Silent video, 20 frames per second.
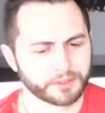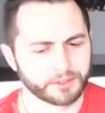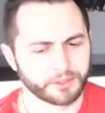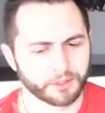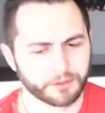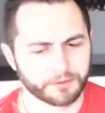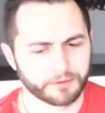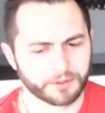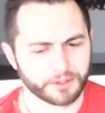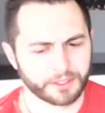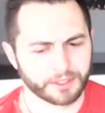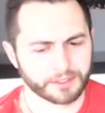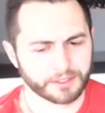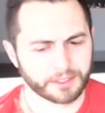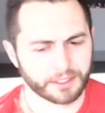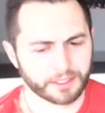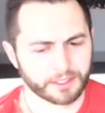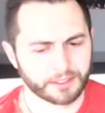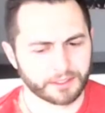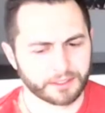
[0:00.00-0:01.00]
go for these,
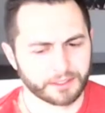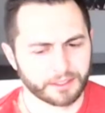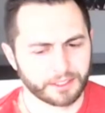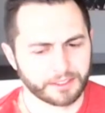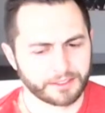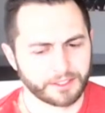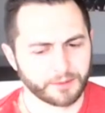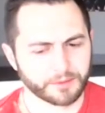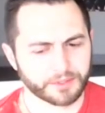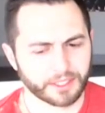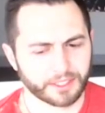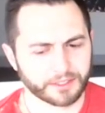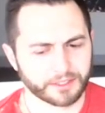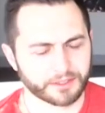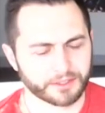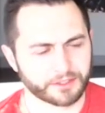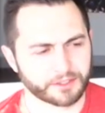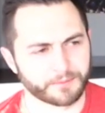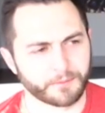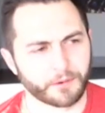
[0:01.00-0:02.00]
like, it seems like it's
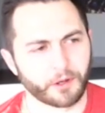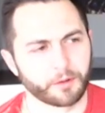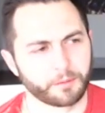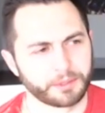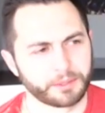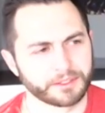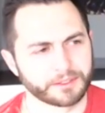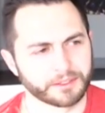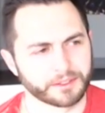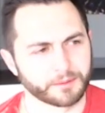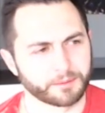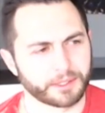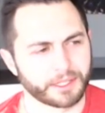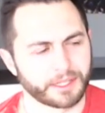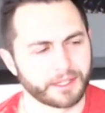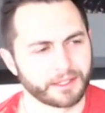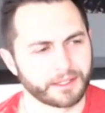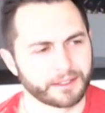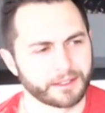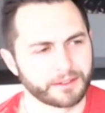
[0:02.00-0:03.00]
a small piece of the
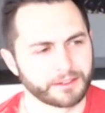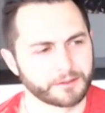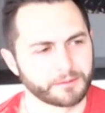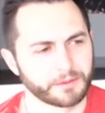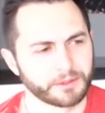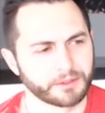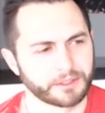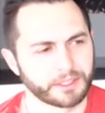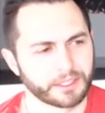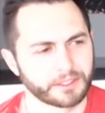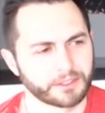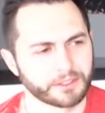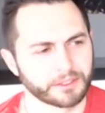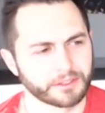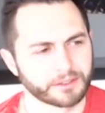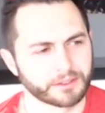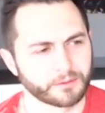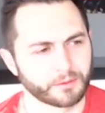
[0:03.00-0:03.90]
pie, these mutations?